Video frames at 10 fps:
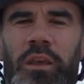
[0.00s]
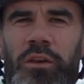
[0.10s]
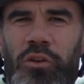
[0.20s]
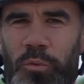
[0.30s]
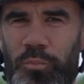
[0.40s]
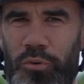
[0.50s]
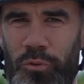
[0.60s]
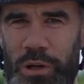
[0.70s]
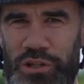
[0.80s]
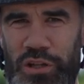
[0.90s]
your
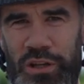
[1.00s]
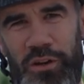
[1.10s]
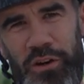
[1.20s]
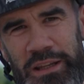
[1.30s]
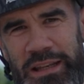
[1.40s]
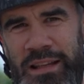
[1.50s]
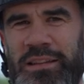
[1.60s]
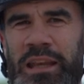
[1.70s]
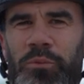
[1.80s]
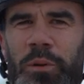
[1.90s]
progression on inline
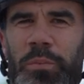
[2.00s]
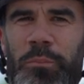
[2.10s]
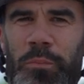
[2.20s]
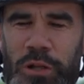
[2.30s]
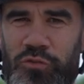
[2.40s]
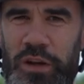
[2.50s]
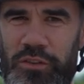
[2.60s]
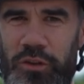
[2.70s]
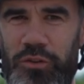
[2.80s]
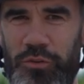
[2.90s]
skate will be much
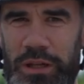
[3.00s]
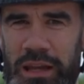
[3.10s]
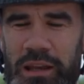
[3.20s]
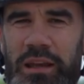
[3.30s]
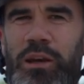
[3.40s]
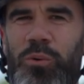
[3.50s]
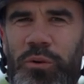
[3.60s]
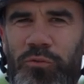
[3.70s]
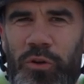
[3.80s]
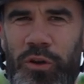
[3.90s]
faster. Today,
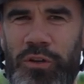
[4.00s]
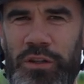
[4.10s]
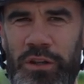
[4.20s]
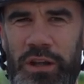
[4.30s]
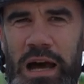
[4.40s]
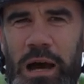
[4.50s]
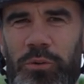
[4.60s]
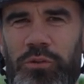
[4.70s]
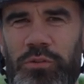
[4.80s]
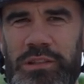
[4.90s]
we focus on how
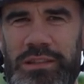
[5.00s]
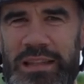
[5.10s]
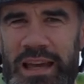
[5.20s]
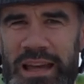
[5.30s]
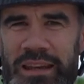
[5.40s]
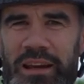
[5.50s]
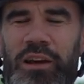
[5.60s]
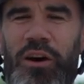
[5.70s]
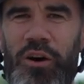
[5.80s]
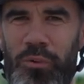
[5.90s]
to stand
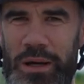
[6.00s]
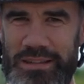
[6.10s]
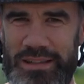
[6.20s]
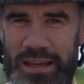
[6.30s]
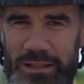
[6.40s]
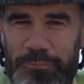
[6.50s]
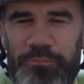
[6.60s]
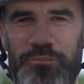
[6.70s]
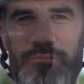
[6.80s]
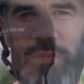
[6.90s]
on one skate.
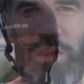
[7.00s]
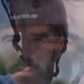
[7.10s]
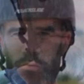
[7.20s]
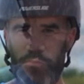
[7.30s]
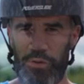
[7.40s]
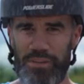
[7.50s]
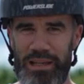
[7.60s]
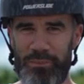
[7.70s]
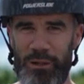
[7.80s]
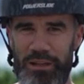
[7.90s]
So first
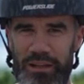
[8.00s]
element,